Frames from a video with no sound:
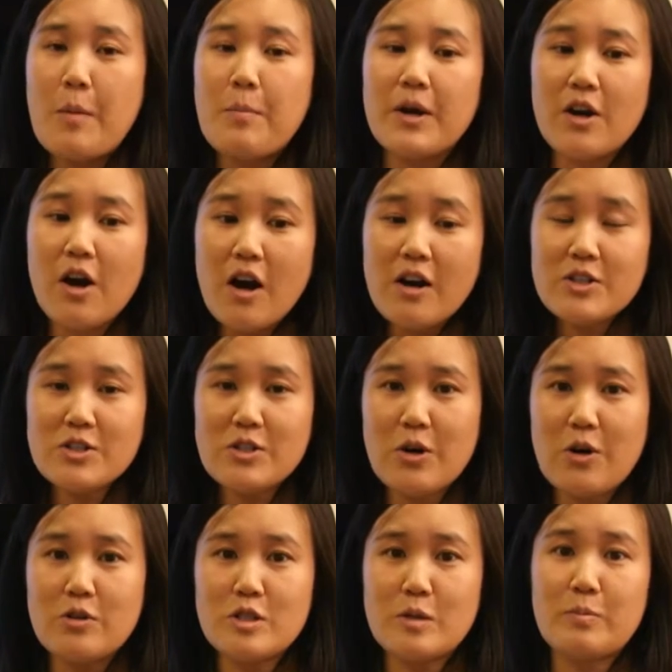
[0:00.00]
but
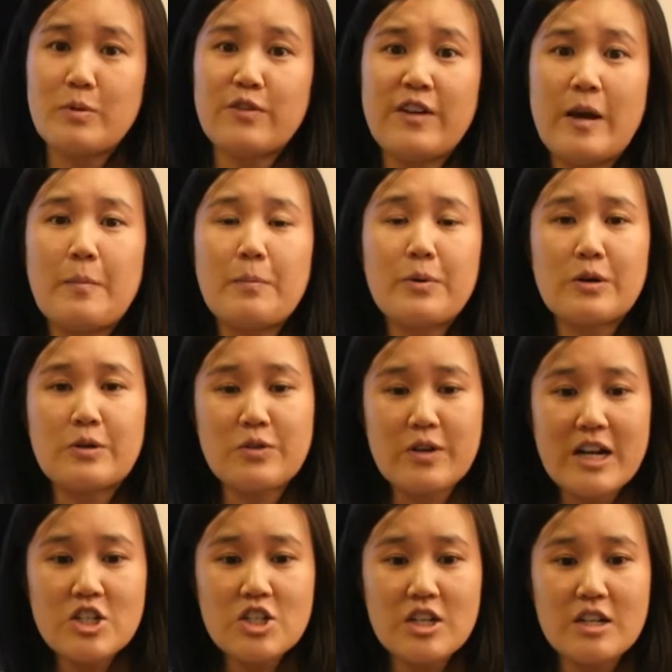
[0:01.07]
also to prevent
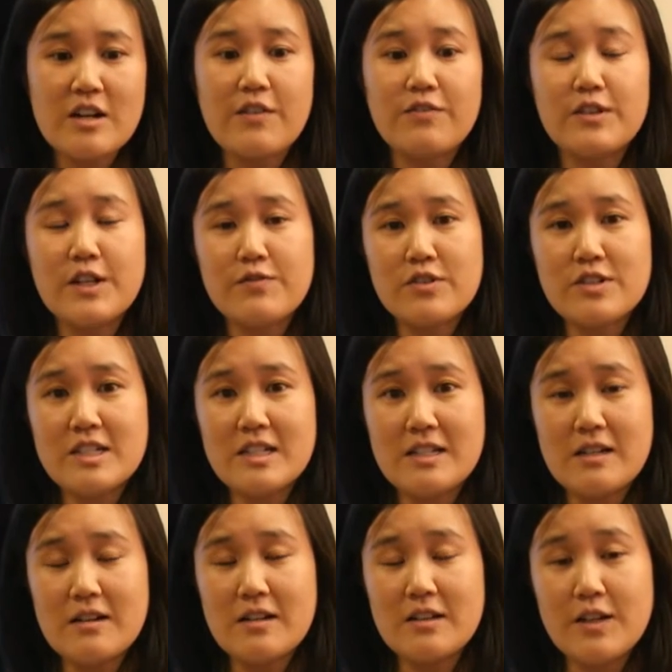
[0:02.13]
progression of liver, di
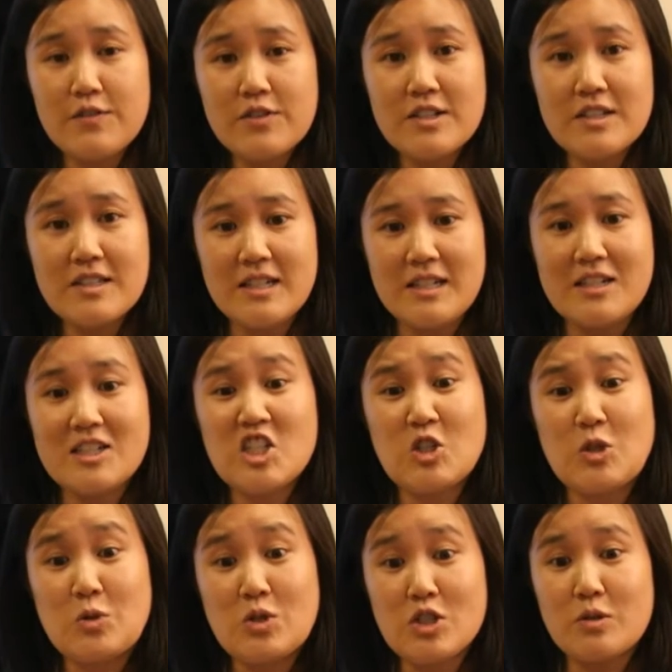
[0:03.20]
liver disease
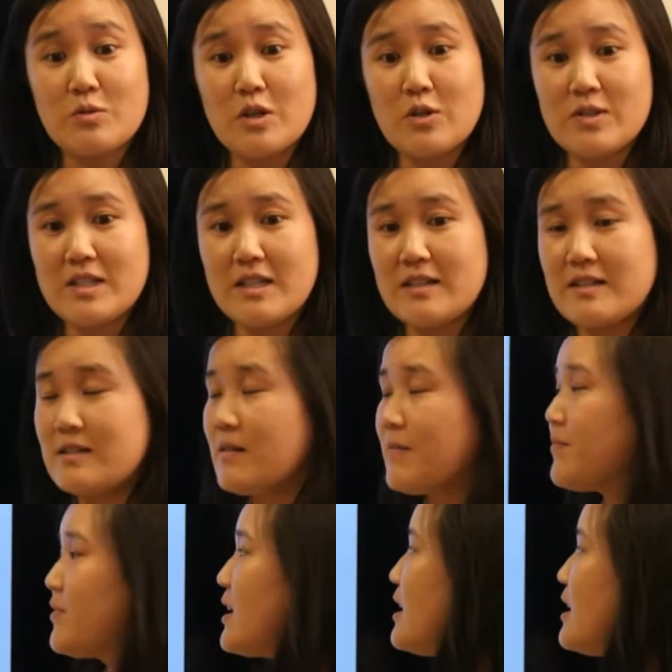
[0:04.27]
to cirrhosis.